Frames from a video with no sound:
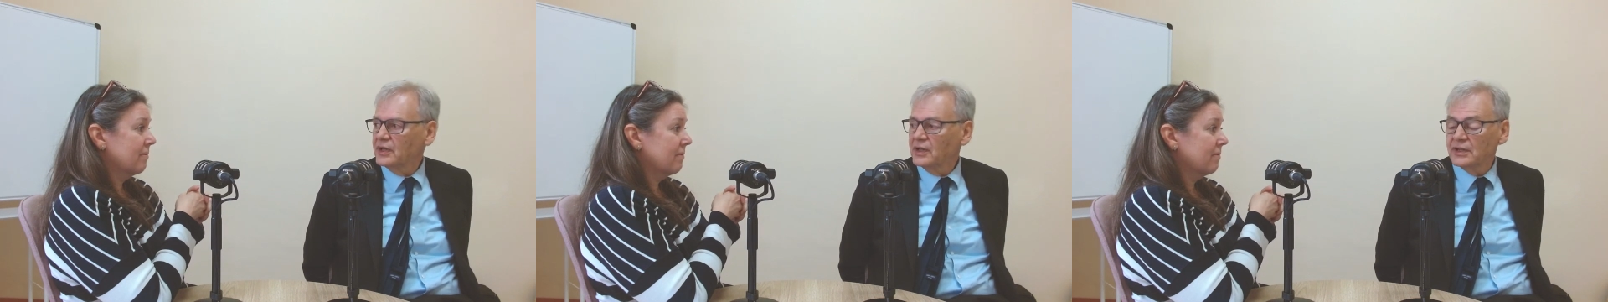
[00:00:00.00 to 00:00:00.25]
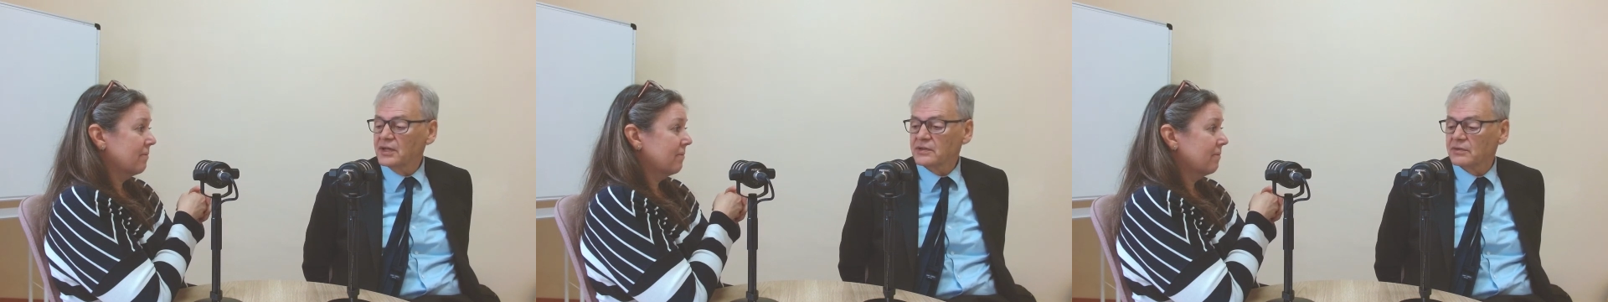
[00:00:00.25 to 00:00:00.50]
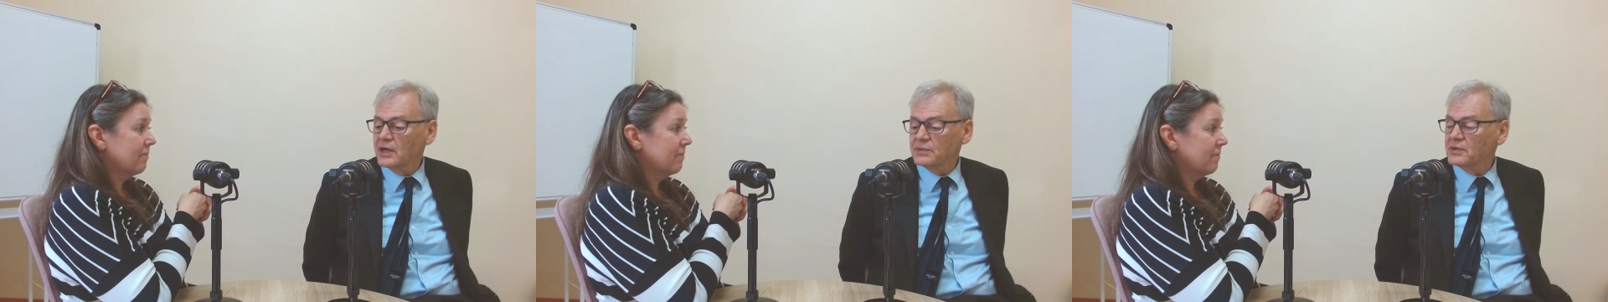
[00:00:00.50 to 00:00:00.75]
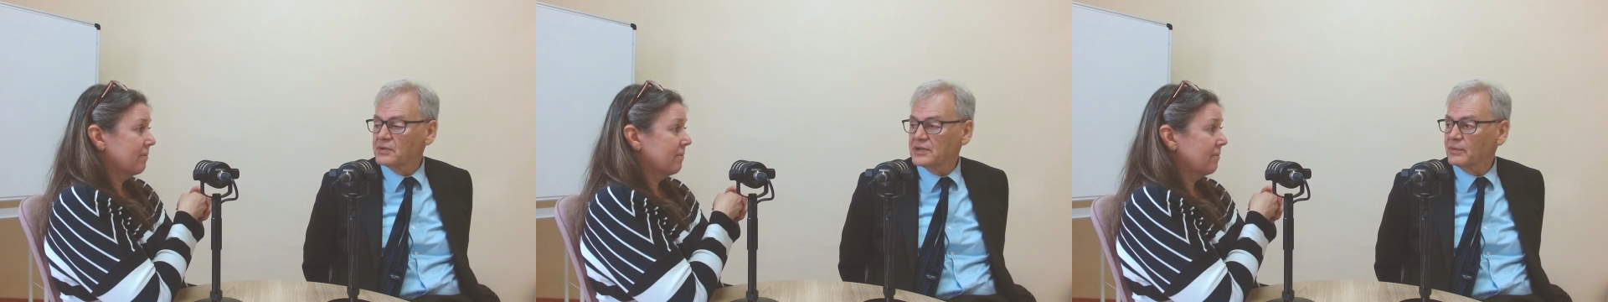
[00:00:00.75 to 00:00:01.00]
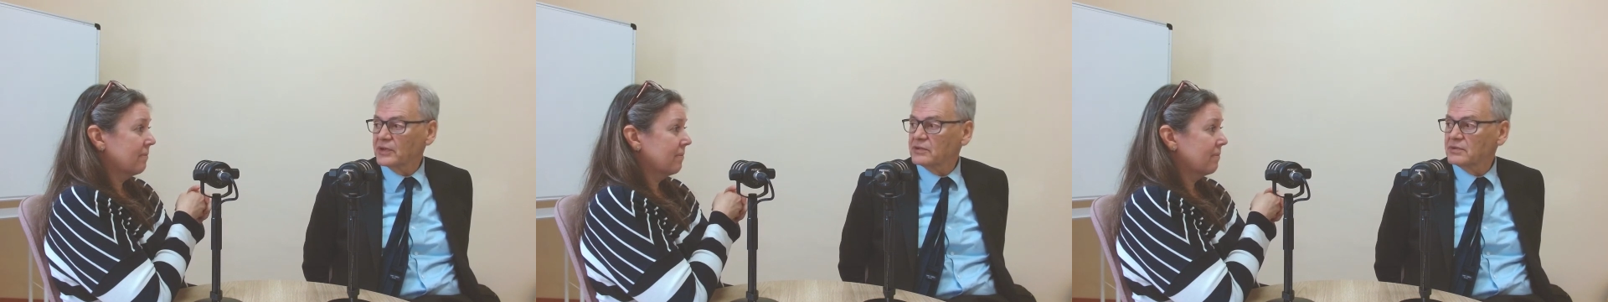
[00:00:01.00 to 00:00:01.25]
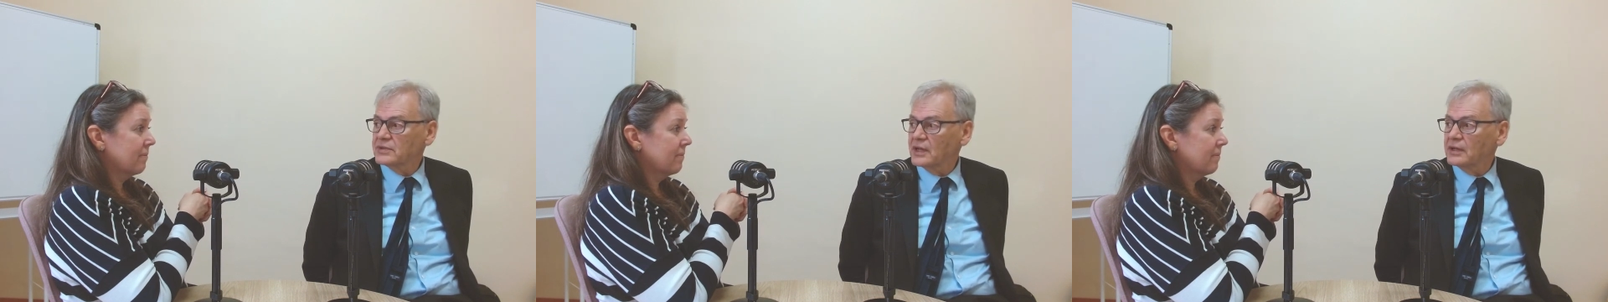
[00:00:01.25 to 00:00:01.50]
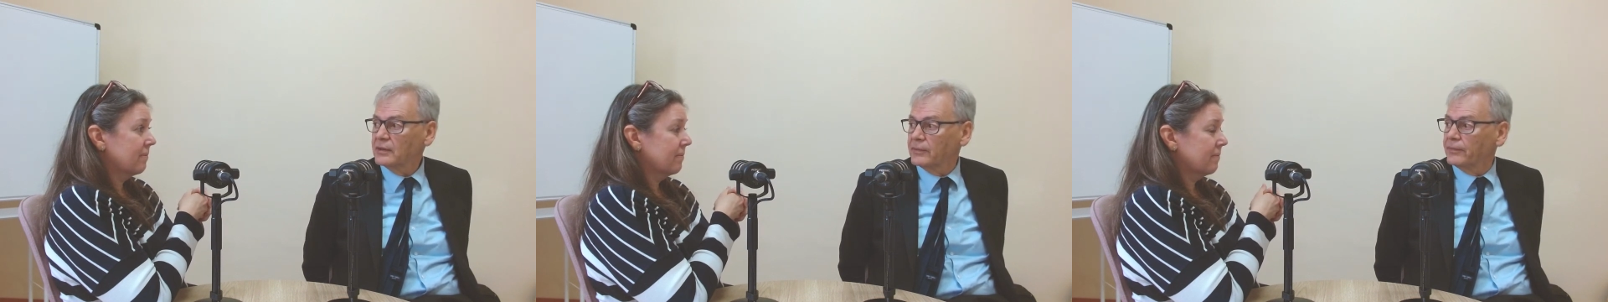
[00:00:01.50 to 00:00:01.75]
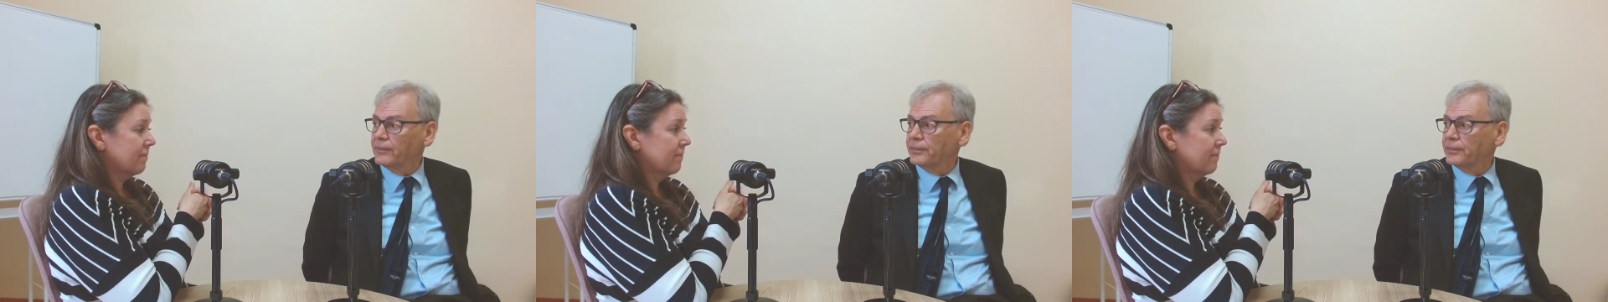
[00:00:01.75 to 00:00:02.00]
Speaker 1: It doesn't arise because something's risky,
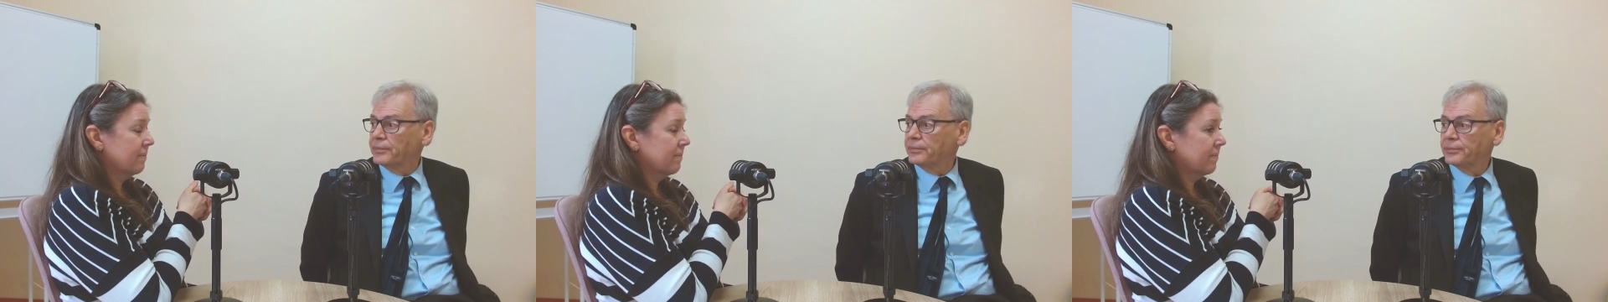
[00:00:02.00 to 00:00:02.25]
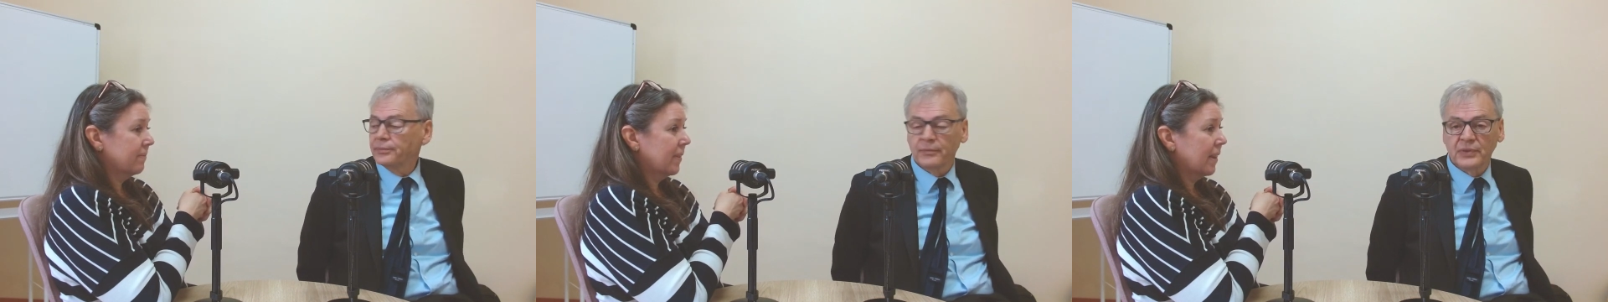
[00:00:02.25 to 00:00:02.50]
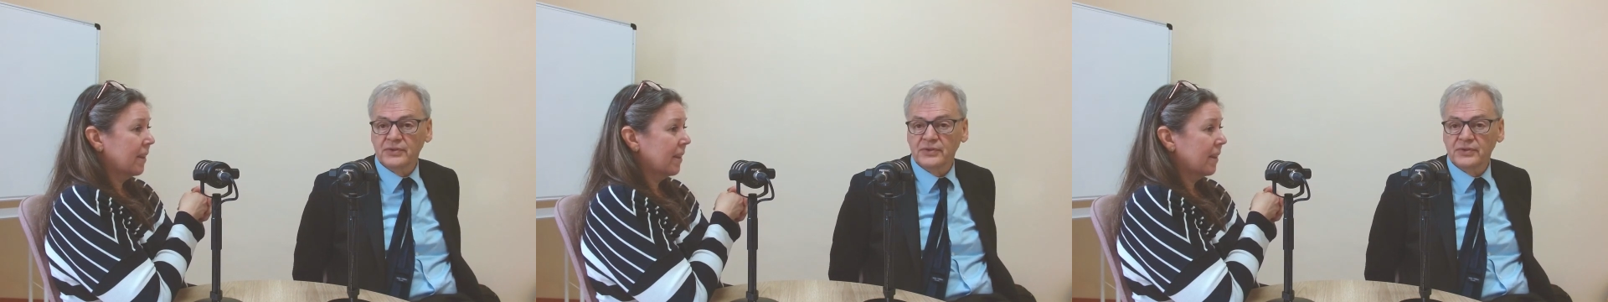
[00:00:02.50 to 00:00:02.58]
mm. per